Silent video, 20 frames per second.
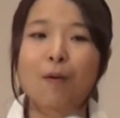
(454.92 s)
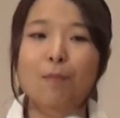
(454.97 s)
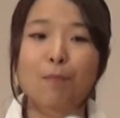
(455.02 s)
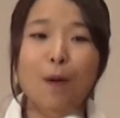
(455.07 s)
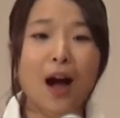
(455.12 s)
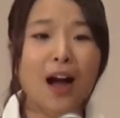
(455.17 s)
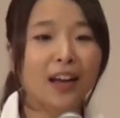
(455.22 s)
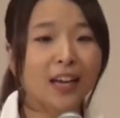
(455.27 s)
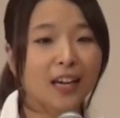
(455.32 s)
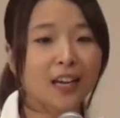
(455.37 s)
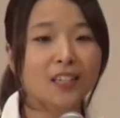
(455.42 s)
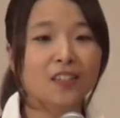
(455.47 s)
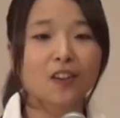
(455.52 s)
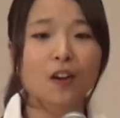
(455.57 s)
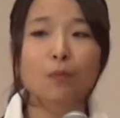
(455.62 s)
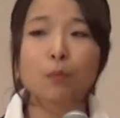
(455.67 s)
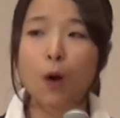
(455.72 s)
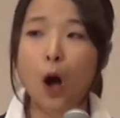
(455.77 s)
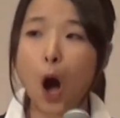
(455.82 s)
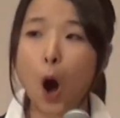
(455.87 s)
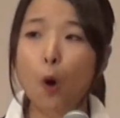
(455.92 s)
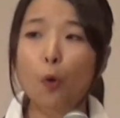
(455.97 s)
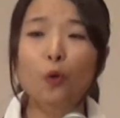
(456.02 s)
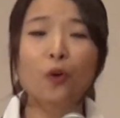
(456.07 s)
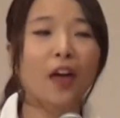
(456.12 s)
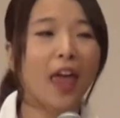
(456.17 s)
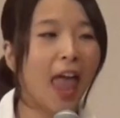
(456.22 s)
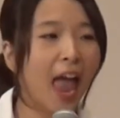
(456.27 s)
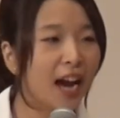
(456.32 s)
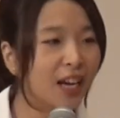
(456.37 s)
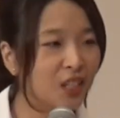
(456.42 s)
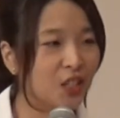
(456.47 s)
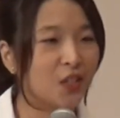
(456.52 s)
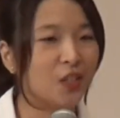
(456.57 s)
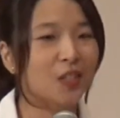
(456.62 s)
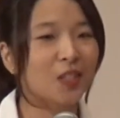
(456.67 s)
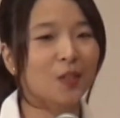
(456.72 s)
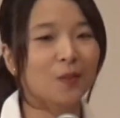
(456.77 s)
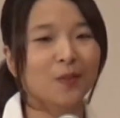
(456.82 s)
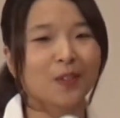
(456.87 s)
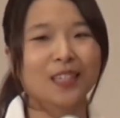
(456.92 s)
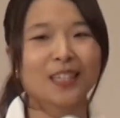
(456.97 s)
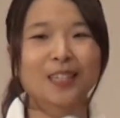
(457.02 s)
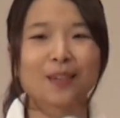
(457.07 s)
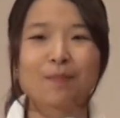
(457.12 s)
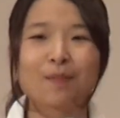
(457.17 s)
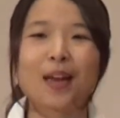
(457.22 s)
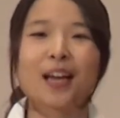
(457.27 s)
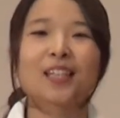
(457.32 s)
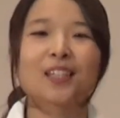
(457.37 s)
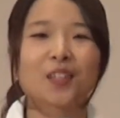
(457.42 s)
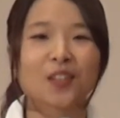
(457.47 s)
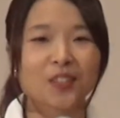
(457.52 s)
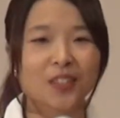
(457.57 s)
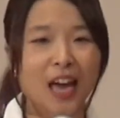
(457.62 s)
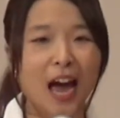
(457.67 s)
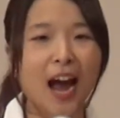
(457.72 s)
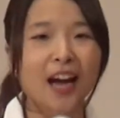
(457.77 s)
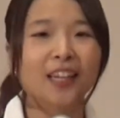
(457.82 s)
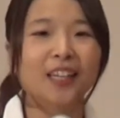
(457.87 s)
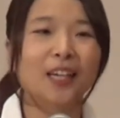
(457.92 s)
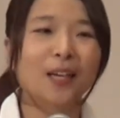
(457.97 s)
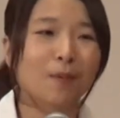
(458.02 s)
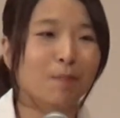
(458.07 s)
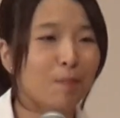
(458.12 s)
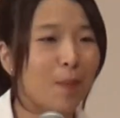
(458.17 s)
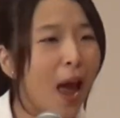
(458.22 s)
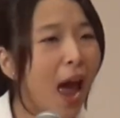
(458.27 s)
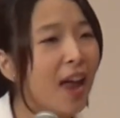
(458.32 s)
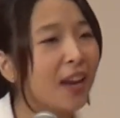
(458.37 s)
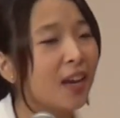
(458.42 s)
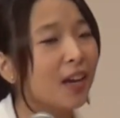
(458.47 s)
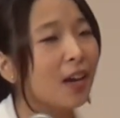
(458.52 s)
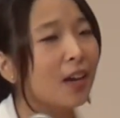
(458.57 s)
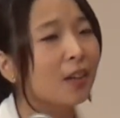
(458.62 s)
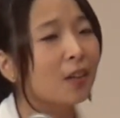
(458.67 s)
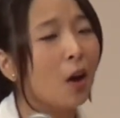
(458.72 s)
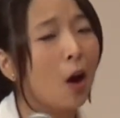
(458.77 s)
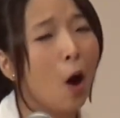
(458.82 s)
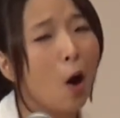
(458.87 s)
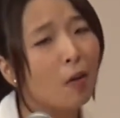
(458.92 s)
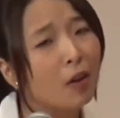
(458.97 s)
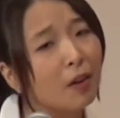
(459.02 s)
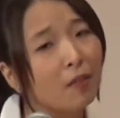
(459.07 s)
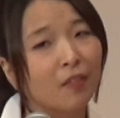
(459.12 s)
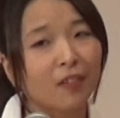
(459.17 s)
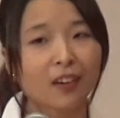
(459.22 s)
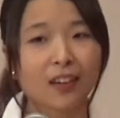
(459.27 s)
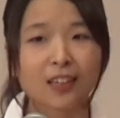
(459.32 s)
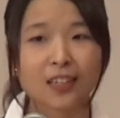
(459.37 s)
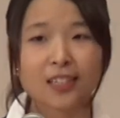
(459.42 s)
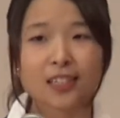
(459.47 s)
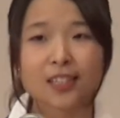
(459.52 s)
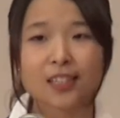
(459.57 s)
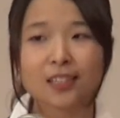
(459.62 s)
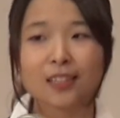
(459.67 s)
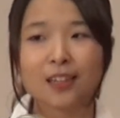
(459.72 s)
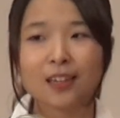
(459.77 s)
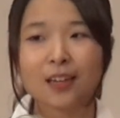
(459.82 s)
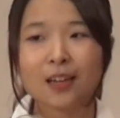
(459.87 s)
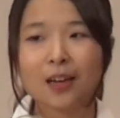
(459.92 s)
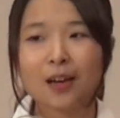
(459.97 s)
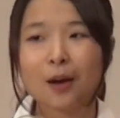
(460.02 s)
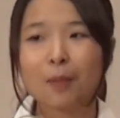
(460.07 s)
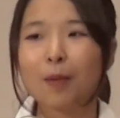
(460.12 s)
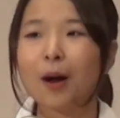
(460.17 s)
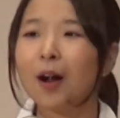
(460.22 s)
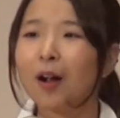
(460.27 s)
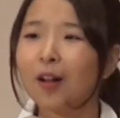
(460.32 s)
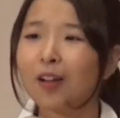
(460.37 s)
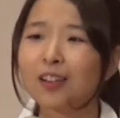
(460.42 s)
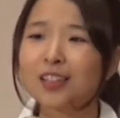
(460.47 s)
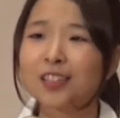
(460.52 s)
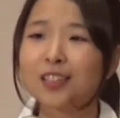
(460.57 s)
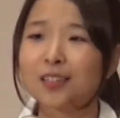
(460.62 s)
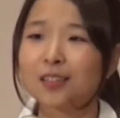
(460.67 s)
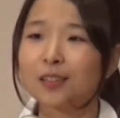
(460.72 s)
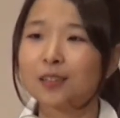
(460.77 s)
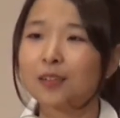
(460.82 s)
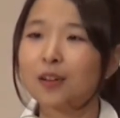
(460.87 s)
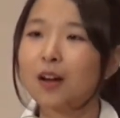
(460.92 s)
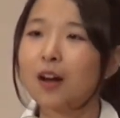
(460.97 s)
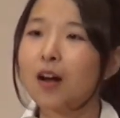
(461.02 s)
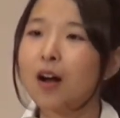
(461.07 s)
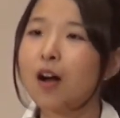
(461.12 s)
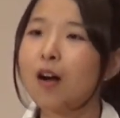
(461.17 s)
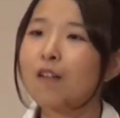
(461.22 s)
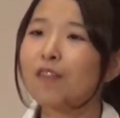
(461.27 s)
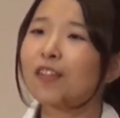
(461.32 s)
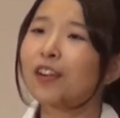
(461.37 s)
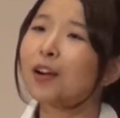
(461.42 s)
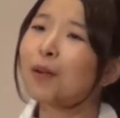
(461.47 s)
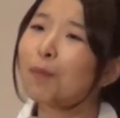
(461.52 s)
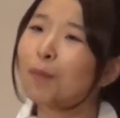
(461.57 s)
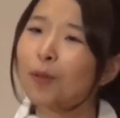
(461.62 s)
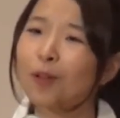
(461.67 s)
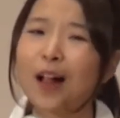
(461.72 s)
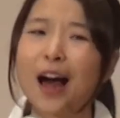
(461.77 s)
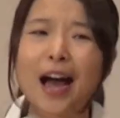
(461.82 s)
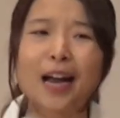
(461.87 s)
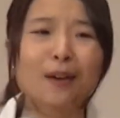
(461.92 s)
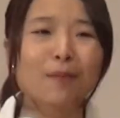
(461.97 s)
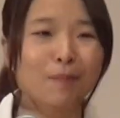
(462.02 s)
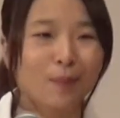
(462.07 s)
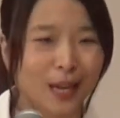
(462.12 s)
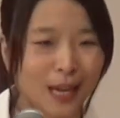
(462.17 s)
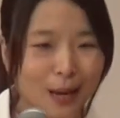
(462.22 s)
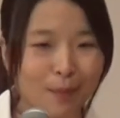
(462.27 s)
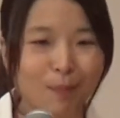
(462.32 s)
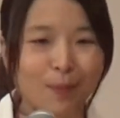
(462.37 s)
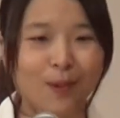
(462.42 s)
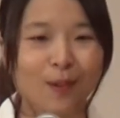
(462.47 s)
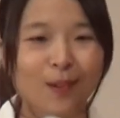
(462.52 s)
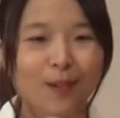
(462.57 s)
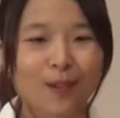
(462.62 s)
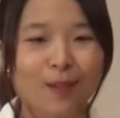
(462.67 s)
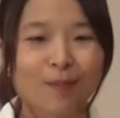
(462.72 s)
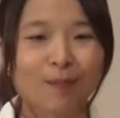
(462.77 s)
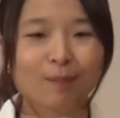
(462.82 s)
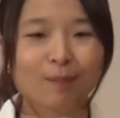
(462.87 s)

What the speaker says: By each of our actions, we can make society better not only for us, but also for blind people.